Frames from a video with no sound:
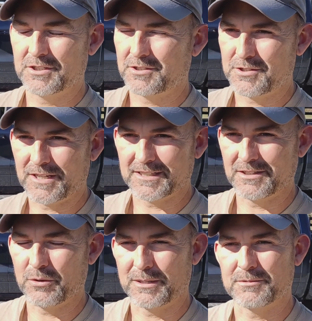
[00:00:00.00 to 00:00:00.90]
just so you
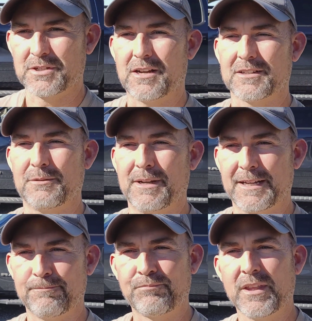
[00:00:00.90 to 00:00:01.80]
guys know what I'm talking
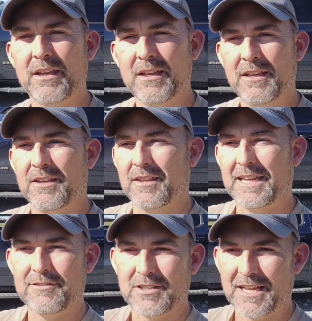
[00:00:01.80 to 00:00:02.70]
about. They
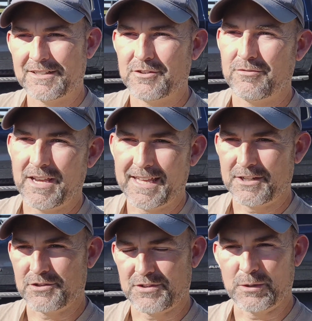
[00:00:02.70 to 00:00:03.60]
have a lot of
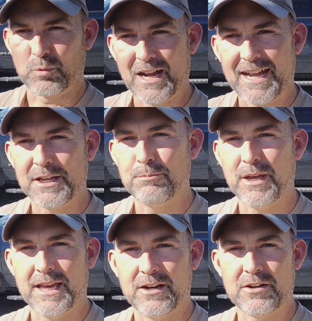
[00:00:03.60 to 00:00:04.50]
advantages. They ride
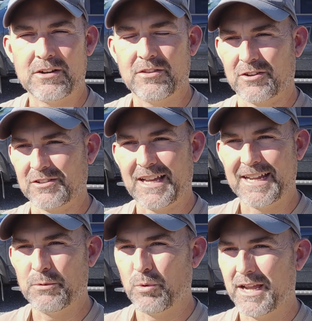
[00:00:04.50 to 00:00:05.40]
better, they're
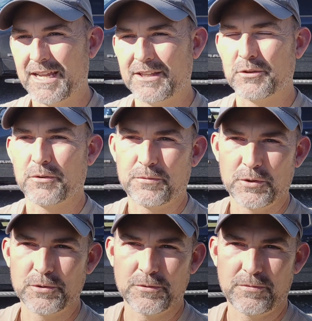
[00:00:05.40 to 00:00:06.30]
lightweight, they're
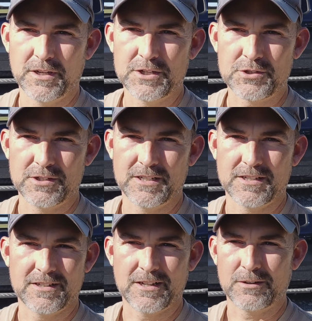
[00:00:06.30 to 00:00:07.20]
fuel efficient,